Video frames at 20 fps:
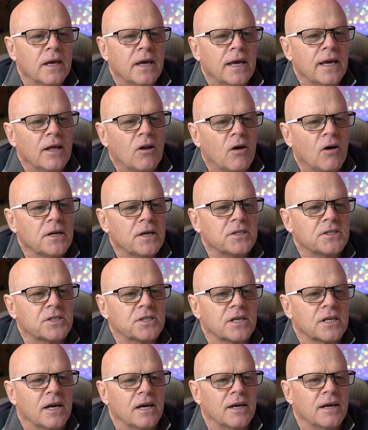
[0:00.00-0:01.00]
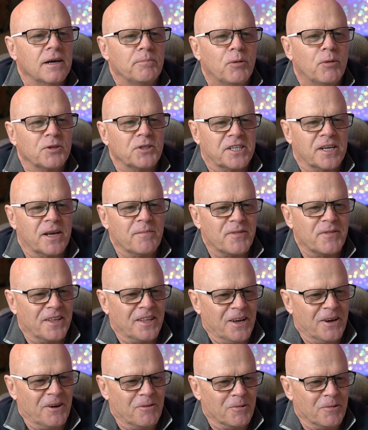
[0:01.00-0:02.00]
Eli's uh, put
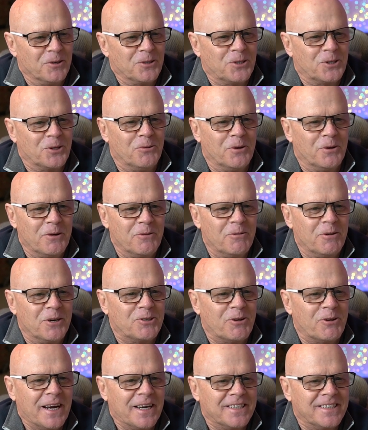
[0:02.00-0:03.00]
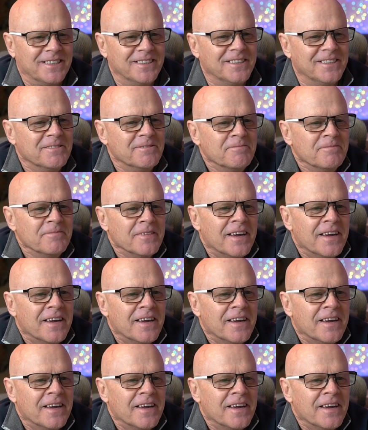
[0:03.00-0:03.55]
something there. I'm not sure what he retracted.